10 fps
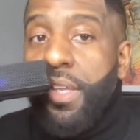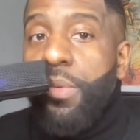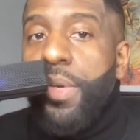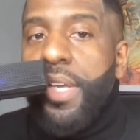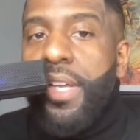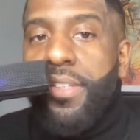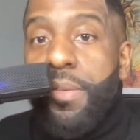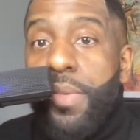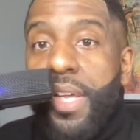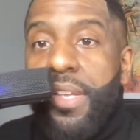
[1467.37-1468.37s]
And we got
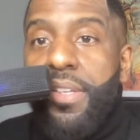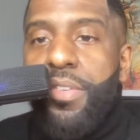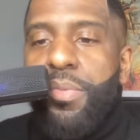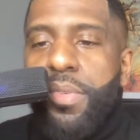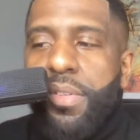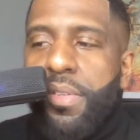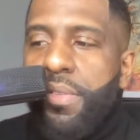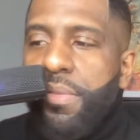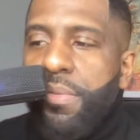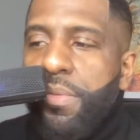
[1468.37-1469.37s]
some of that in this one.
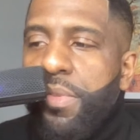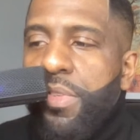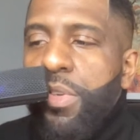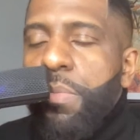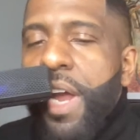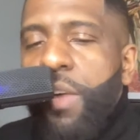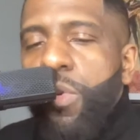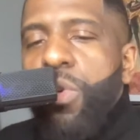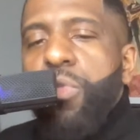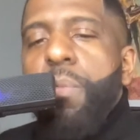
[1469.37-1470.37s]
Tobacco
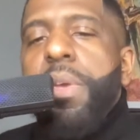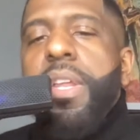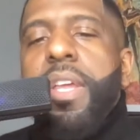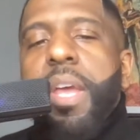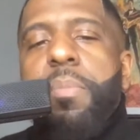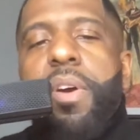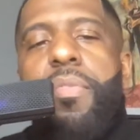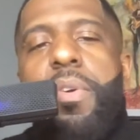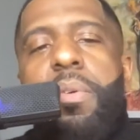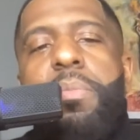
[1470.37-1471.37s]
Rose from BDK
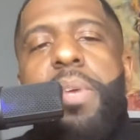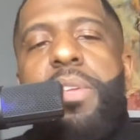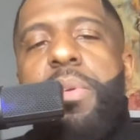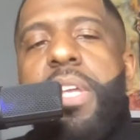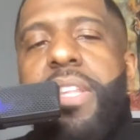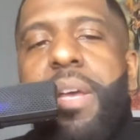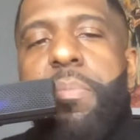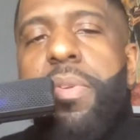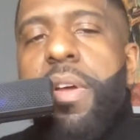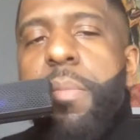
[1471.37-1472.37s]
Parfums, man. You get
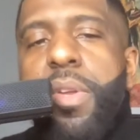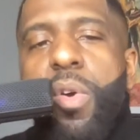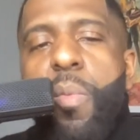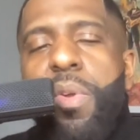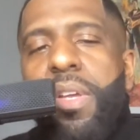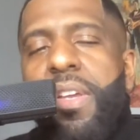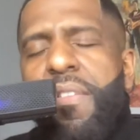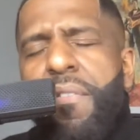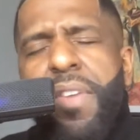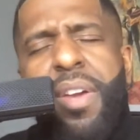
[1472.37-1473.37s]
that plum in the opening
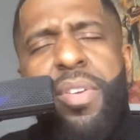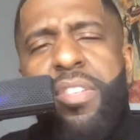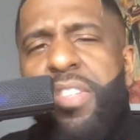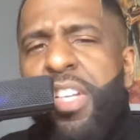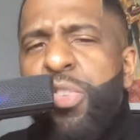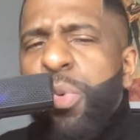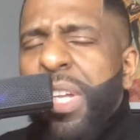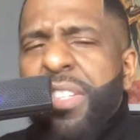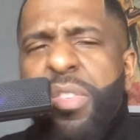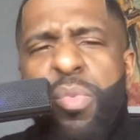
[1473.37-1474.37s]
again. Very sensual.
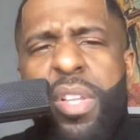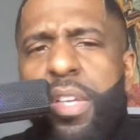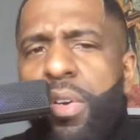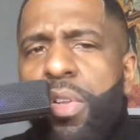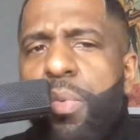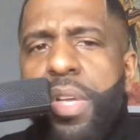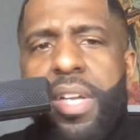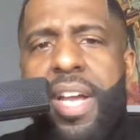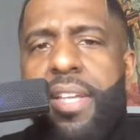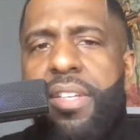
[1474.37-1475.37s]
That's really the only way
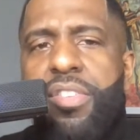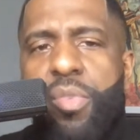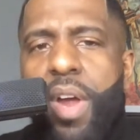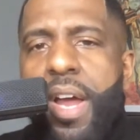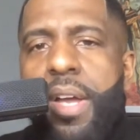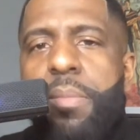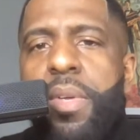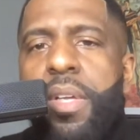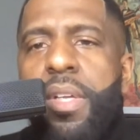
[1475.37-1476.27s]
that I can describe